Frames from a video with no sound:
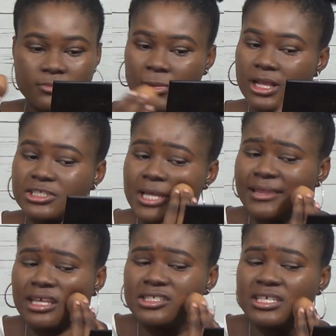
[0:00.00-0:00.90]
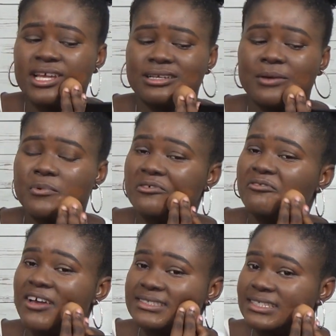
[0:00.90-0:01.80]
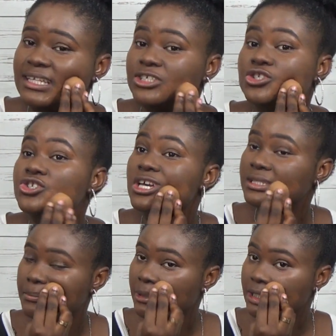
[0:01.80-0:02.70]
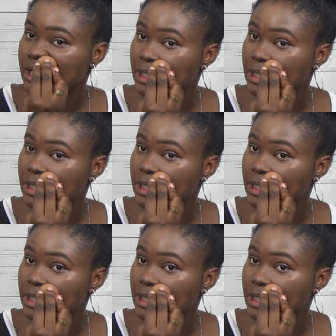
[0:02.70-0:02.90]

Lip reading: I think she ended up confessing that she took the money.